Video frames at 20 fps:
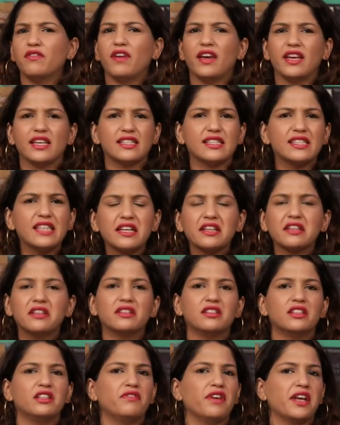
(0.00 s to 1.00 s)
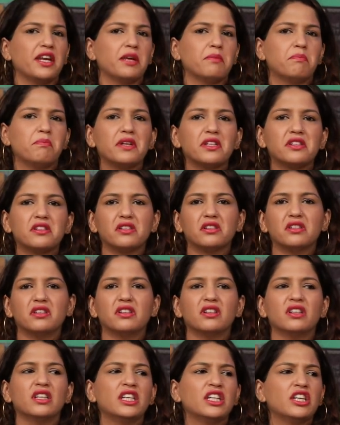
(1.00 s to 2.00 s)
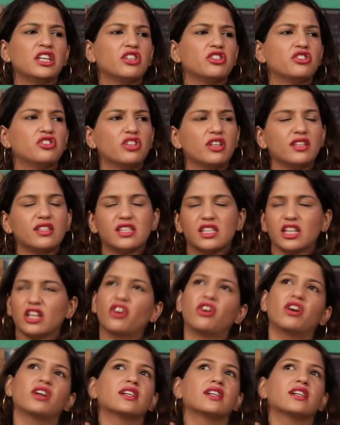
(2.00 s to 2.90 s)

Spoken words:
very cynical, very bitter, just a